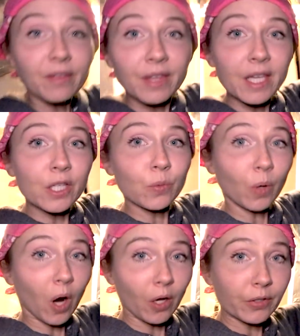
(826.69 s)
these
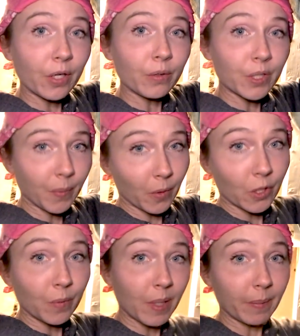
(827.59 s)
were also
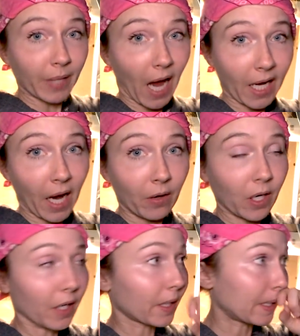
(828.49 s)
supposed to be blackout
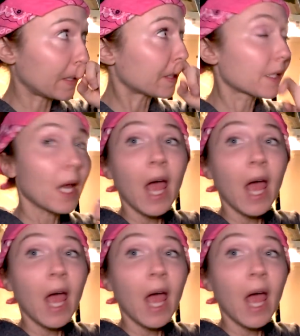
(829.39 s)
curtains,